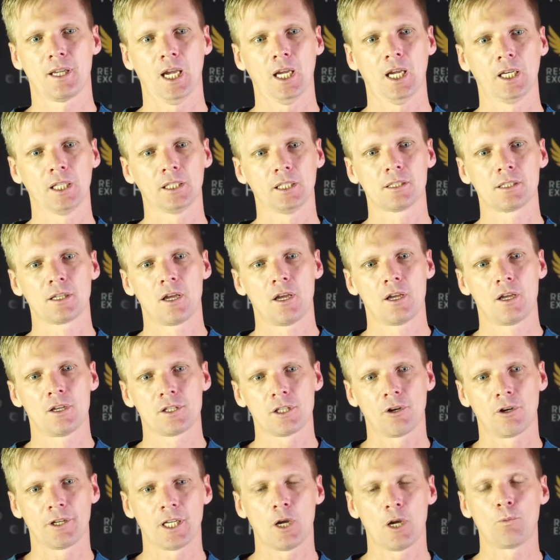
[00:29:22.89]
And
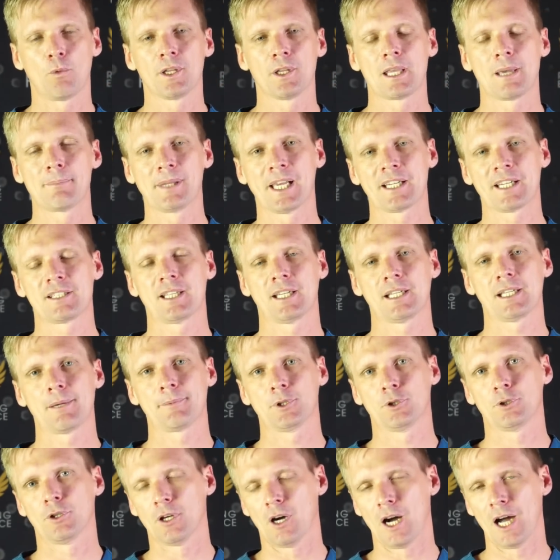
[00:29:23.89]
so I don't want that black stain
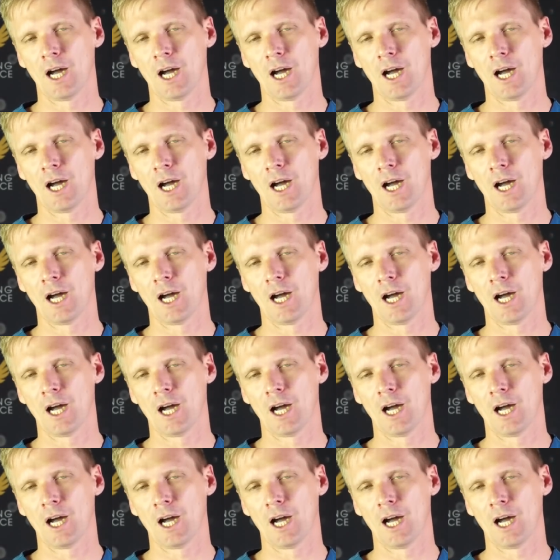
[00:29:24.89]
coming through.